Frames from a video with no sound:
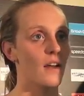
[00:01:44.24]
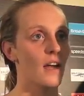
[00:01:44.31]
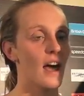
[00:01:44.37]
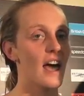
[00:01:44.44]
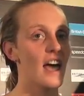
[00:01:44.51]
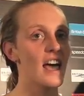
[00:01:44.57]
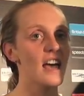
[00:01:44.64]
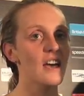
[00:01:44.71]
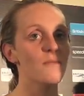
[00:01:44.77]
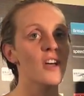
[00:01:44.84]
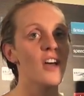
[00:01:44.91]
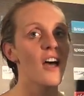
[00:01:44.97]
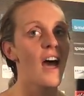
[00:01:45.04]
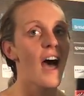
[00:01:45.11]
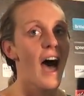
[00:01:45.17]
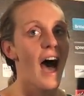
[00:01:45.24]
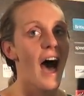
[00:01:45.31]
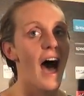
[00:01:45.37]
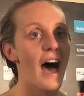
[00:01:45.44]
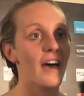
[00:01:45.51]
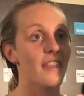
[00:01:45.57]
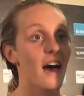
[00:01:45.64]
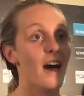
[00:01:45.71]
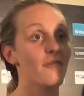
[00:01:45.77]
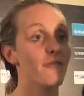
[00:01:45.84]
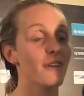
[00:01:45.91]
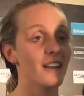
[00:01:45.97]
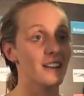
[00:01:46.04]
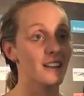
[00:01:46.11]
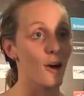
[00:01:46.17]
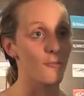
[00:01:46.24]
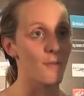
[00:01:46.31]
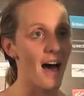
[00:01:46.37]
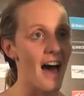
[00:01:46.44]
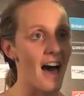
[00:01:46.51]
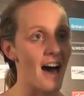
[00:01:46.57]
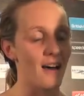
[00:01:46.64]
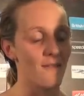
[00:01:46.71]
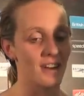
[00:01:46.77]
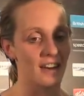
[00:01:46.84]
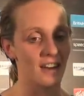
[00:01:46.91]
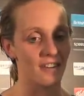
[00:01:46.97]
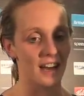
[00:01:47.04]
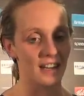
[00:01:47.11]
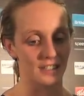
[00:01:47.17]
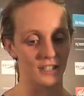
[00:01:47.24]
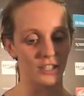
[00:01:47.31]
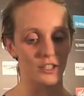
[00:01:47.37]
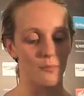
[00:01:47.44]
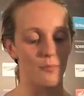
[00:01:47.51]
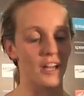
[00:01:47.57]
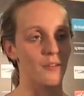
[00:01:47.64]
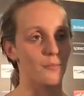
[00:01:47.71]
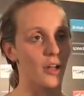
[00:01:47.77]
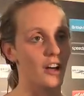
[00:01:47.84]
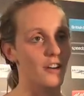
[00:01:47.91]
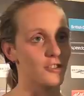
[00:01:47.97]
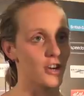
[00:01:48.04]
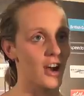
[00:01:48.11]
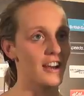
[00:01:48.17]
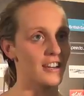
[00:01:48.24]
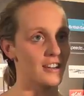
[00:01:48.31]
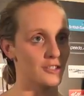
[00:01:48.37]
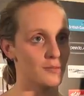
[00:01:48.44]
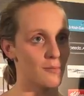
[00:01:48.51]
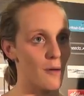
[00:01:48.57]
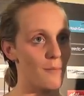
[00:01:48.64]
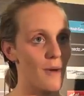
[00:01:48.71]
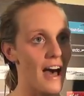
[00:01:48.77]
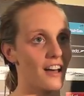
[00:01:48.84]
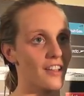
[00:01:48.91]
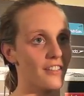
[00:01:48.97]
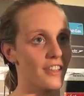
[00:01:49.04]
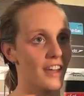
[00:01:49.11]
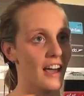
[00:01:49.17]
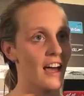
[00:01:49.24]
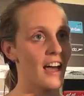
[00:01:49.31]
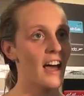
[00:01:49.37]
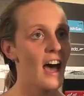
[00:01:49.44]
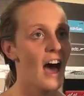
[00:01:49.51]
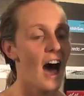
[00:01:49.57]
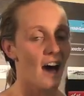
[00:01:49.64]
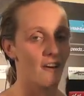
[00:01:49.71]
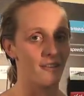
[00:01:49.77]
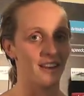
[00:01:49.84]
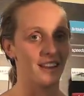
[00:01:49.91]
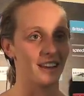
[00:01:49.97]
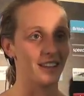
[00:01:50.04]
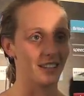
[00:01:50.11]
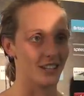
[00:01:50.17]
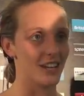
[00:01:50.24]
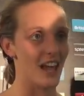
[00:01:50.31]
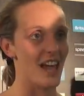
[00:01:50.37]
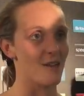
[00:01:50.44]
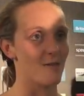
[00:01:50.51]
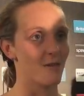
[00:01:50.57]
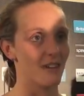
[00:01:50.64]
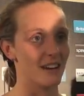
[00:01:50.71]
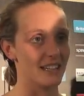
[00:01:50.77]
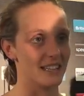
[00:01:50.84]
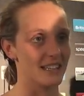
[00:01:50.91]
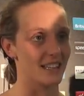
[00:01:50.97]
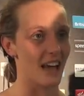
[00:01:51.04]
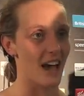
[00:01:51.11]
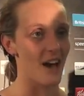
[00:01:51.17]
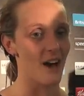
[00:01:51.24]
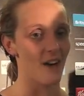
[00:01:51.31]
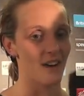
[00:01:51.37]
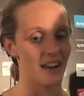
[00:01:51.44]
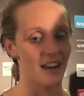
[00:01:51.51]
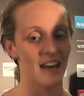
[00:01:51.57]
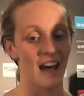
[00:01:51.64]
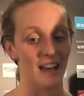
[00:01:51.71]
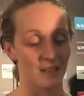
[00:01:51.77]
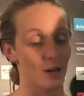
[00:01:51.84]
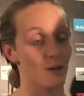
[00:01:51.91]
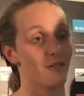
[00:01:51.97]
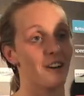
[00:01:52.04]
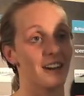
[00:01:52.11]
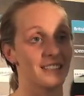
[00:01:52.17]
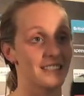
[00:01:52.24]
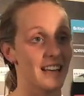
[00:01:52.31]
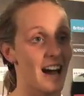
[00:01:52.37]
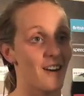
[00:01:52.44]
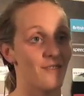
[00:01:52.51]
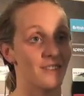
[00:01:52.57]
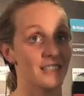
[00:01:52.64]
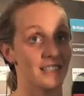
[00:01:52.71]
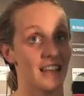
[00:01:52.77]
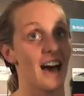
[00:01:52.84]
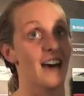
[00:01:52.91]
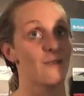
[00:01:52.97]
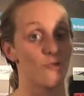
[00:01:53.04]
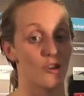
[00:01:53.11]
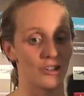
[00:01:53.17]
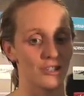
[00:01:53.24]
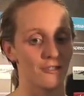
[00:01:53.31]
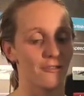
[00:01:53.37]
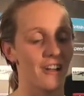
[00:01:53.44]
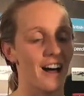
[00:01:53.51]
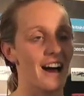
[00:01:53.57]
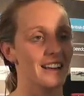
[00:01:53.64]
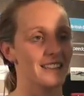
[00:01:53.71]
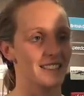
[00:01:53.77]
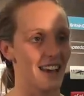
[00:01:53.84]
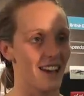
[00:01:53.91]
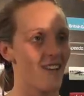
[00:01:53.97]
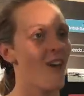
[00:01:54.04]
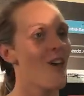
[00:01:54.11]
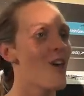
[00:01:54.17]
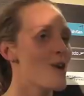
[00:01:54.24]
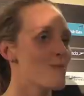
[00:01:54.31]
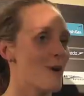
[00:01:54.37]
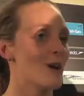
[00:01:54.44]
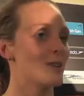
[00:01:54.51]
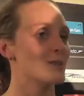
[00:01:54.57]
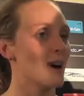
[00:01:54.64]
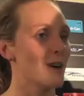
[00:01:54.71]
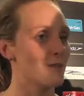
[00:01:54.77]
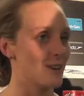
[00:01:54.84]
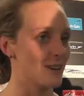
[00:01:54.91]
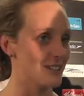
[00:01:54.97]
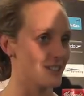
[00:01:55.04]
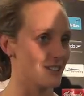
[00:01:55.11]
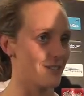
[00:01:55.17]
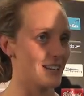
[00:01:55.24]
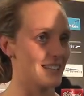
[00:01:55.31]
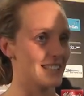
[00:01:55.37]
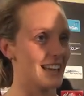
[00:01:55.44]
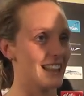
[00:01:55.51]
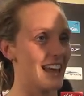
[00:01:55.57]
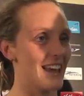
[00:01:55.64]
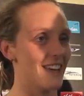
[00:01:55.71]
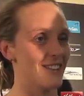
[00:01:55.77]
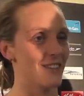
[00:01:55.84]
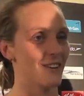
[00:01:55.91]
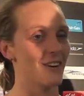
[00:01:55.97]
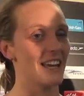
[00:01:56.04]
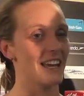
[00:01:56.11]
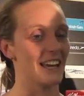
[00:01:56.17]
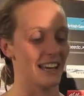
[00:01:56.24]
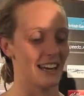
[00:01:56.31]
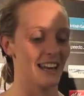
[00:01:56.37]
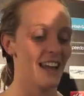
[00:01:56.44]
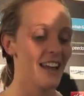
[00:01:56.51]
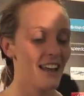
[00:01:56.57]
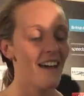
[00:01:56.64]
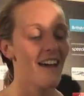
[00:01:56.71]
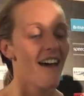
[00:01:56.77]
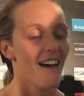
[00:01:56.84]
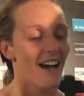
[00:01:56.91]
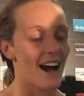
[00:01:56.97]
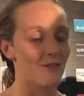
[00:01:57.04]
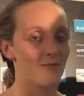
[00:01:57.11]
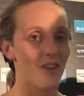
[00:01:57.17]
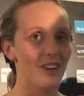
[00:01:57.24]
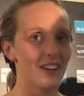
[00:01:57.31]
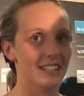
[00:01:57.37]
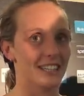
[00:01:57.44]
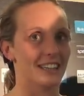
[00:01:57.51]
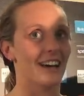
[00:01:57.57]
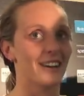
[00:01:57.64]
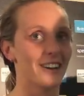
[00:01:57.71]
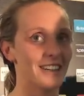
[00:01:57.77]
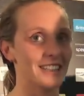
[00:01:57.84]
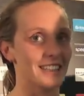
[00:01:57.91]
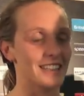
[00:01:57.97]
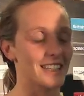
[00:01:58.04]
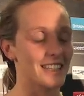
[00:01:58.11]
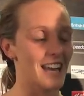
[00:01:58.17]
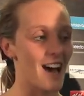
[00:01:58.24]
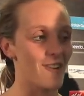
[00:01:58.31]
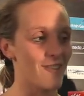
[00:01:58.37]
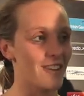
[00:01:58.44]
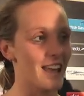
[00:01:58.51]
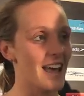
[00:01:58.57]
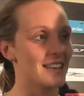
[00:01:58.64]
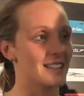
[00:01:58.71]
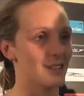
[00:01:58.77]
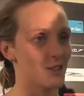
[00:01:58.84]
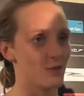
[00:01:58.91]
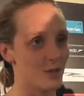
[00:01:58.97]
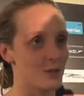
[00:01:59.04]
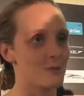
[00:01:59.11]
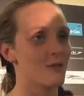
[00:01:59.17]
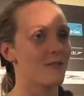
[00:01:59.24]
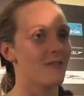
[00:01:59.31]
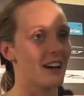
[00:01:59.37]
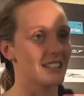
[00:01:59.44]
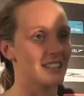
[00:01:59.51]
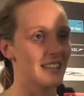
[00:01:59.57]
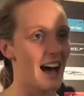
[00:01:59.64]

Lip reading: I feel a lot better. I mean, I've had such a bigger block of training under my belt that I feel in good shape, ready to go, and I saw my fast time tonight in 100 fly, so bodes well for 100 freestyle later in the week. And I'm not usually like good at this time of year, so to be swimming fast